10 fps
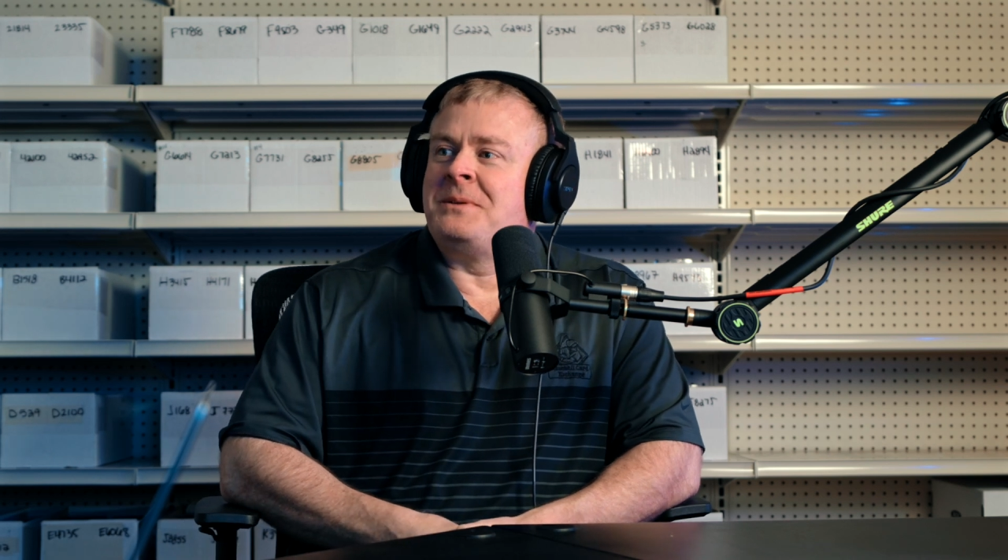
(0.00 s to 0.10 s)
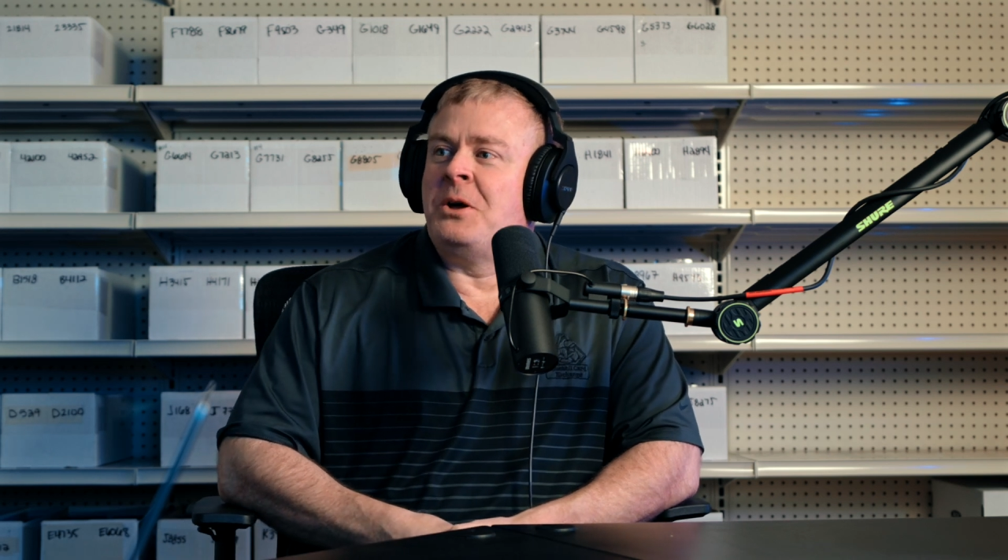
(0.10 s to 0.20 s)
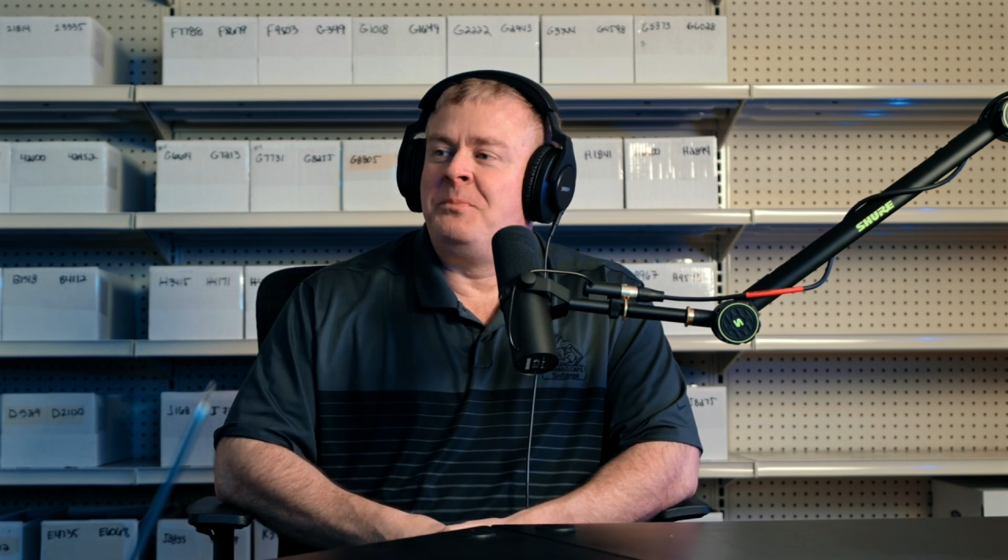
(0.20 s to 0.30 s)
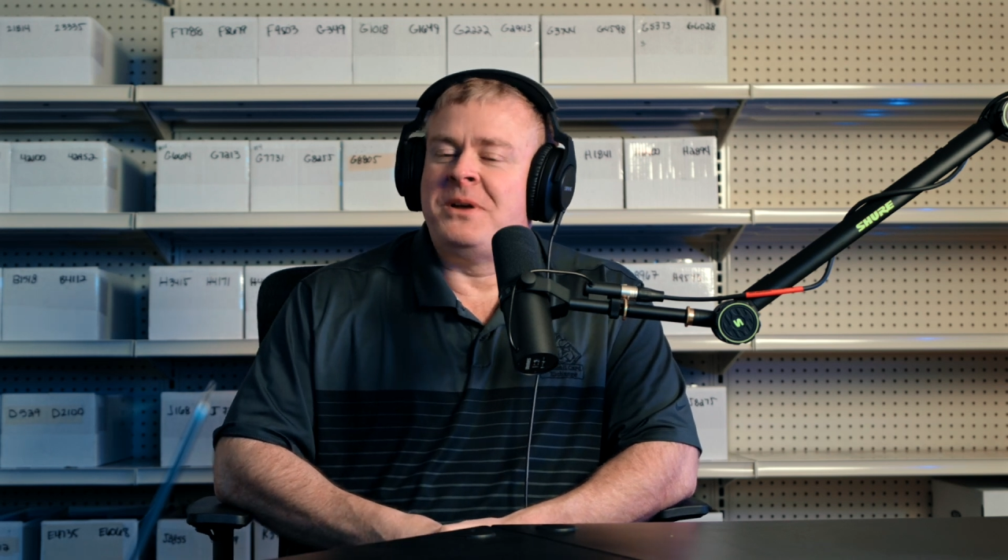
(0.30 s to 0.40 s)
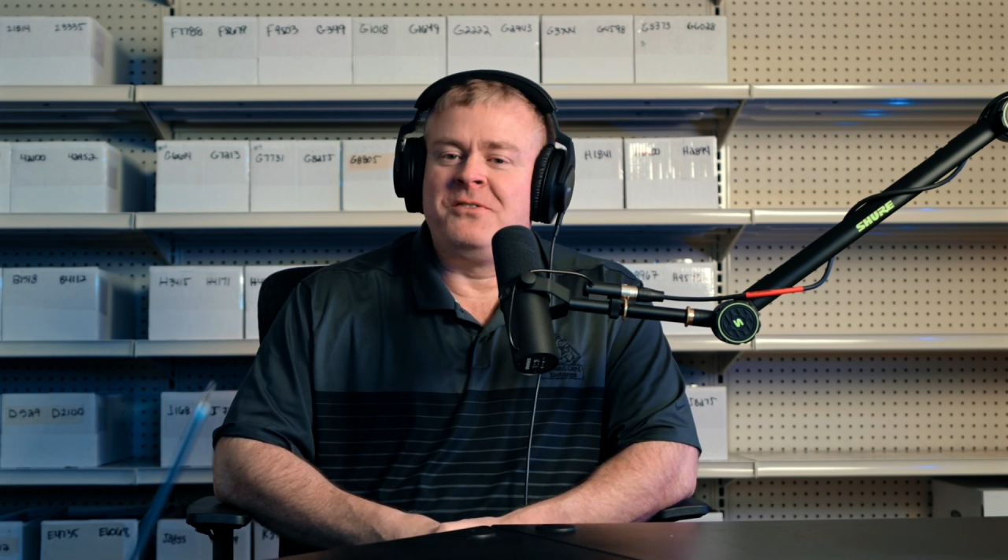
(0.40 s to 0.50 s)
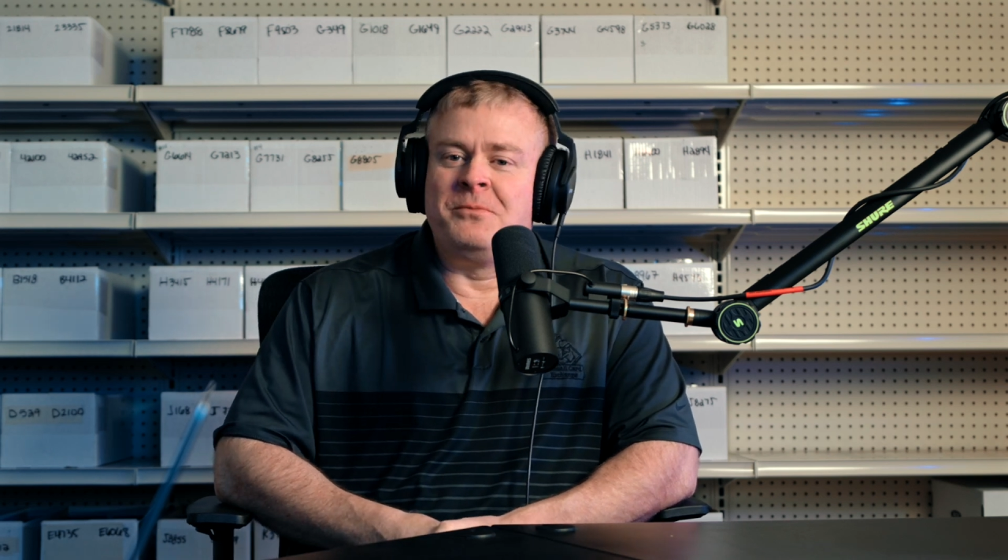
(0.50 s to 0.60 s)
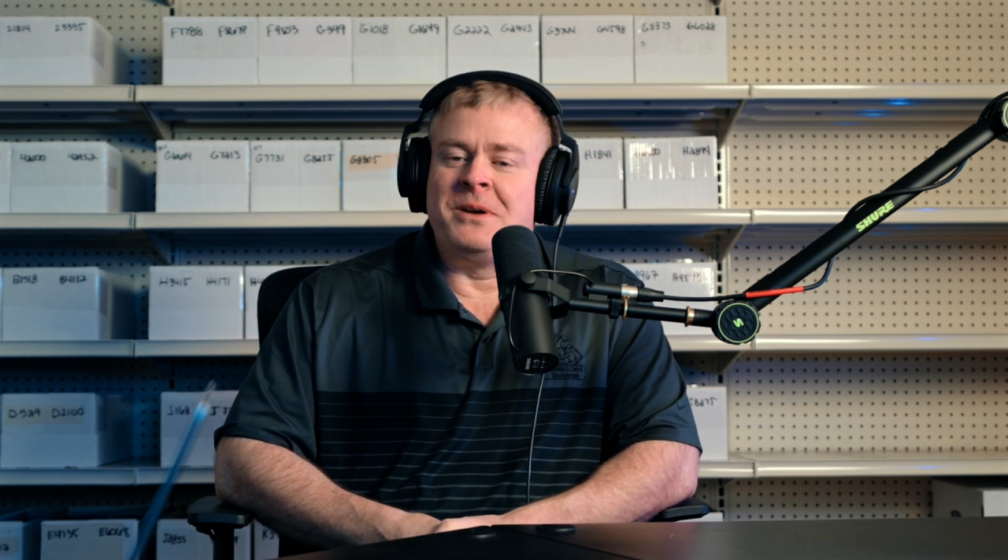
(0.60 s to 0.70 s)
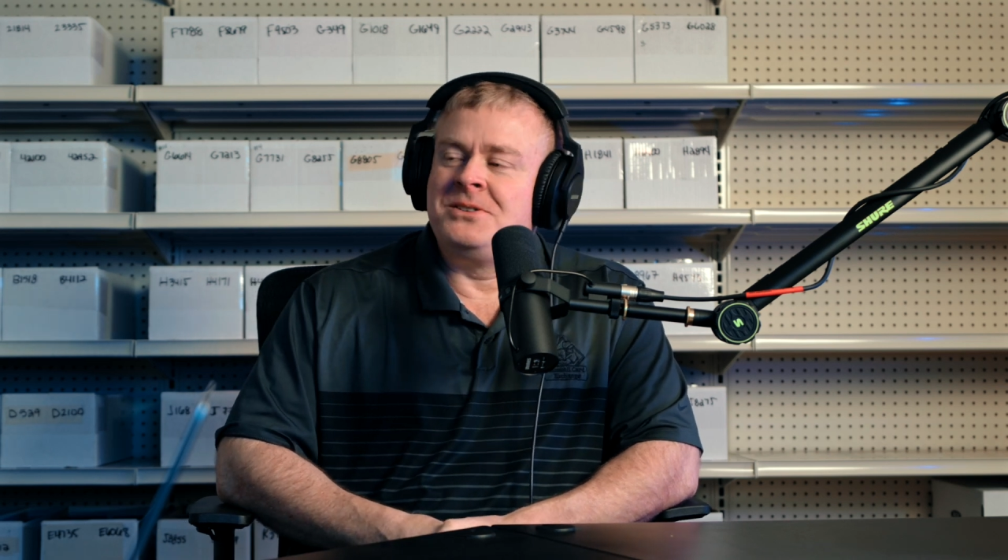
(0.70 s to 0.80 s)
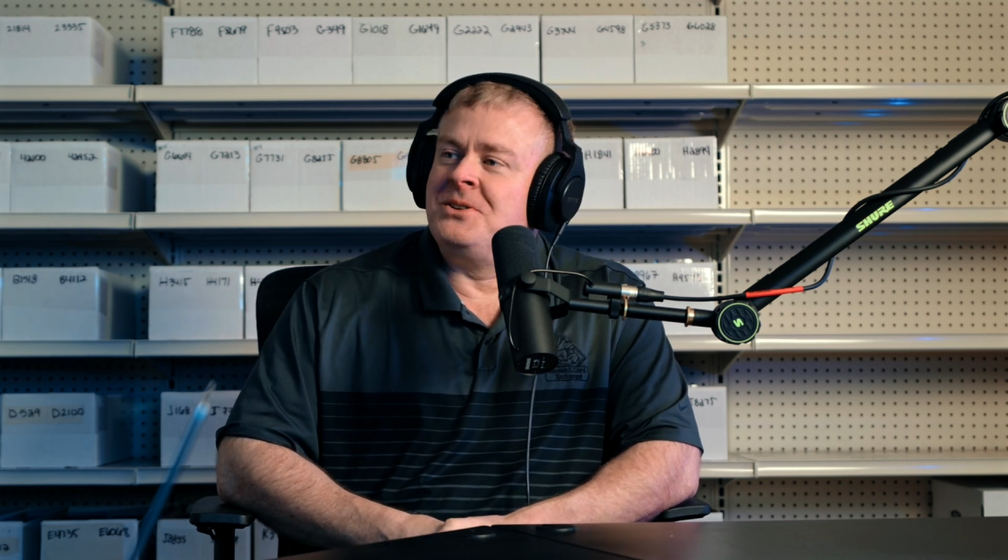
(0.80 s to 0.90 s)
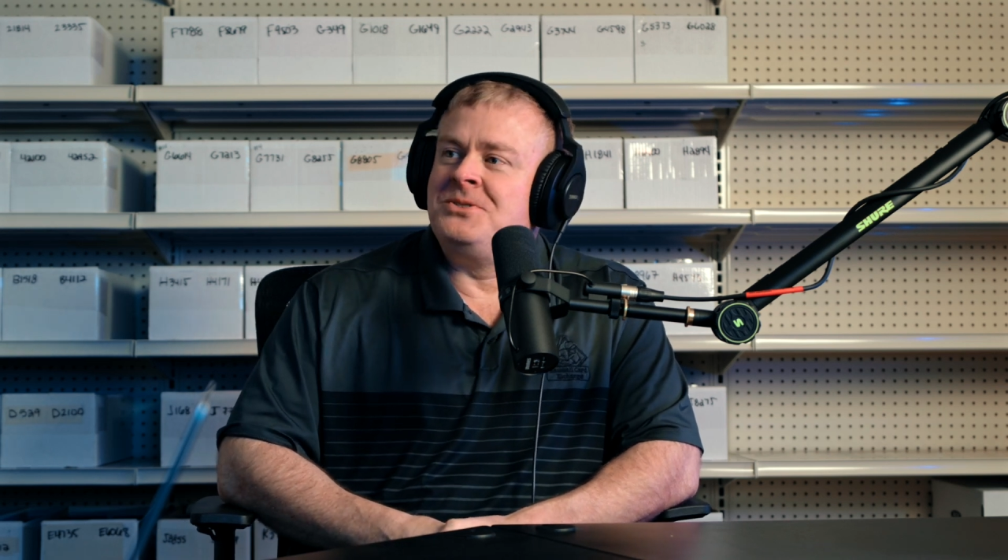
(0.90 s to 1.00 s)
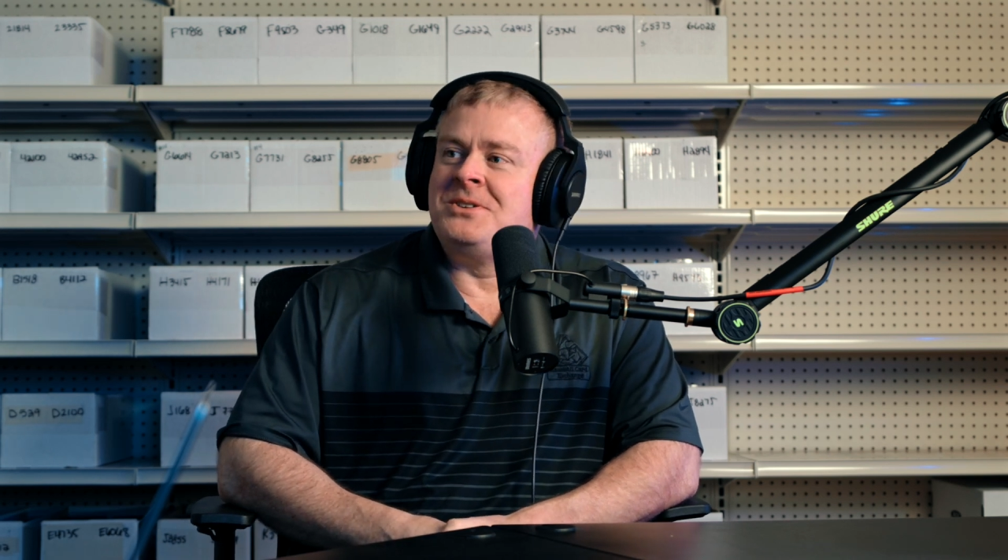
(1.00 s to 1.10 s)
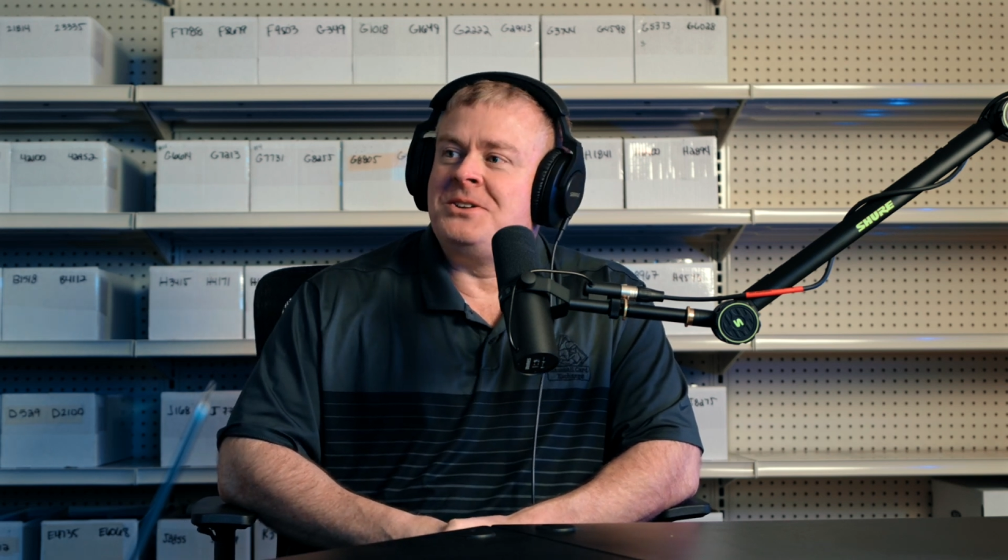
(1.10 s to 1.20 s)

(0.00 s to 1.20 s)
to help pay for my son's